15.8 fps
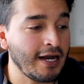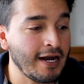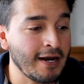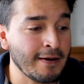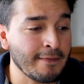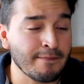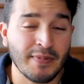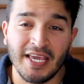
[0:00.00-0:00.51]

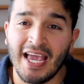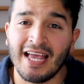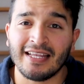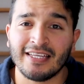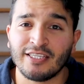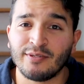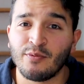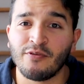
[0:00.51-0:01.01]
But yeah,
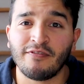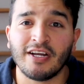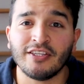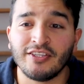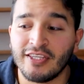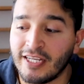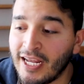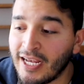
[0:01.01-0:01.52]
let's move
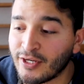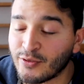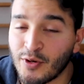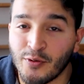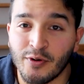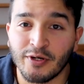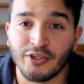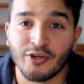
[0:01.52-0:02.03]
on to the next
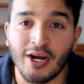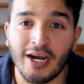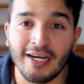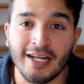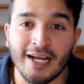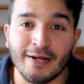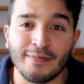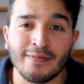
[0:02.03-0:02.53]
one where we're
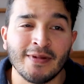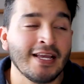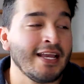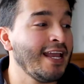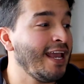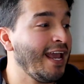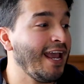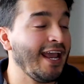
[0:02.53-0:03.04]
trying out.
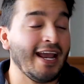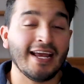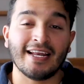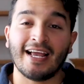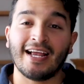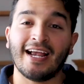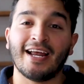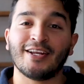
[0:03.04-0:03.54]

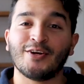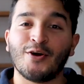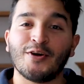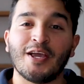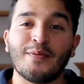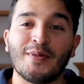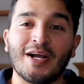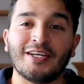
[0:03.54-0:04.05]
And I gotta go
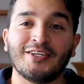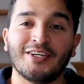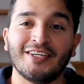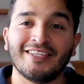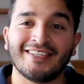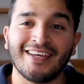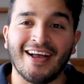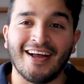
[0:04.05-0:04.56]
get my
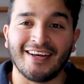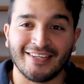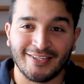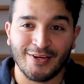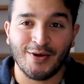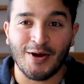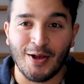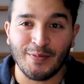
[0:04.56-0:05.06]
dirty socks,
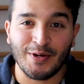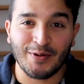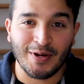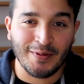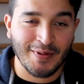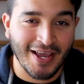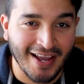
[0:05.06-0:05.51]
so I'll be right